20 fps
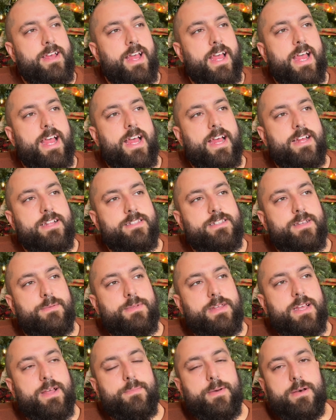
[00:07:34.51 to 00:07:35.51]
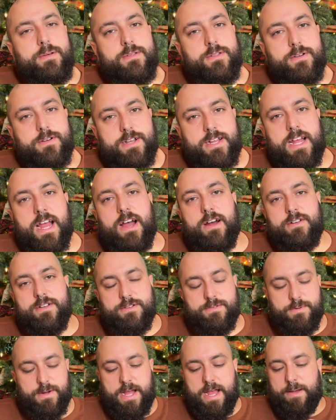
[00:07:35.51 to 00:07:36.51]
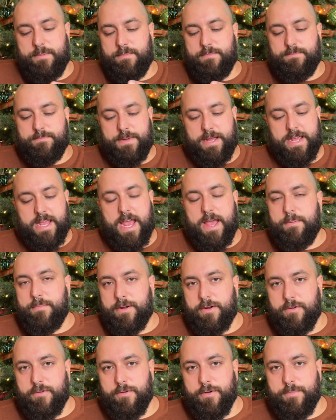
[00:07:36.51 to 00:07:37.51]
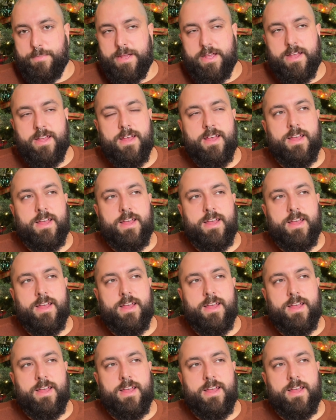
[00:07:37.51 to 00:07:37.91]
And something about learning how to make amigurumi